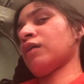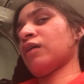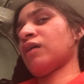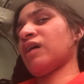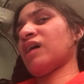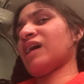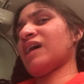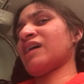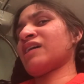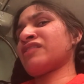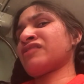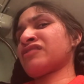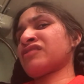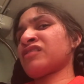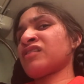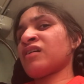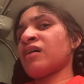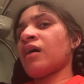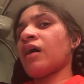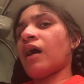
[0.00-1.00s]
is
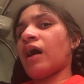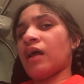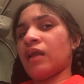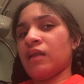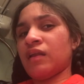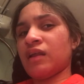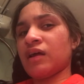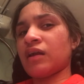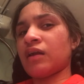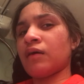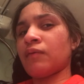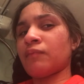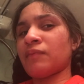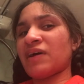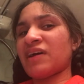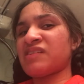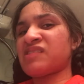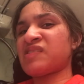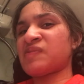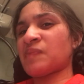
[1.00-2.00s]
a little
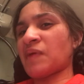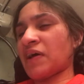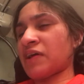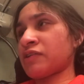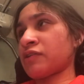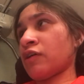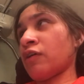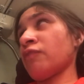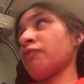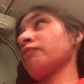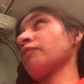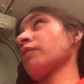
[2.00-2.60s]
bit special for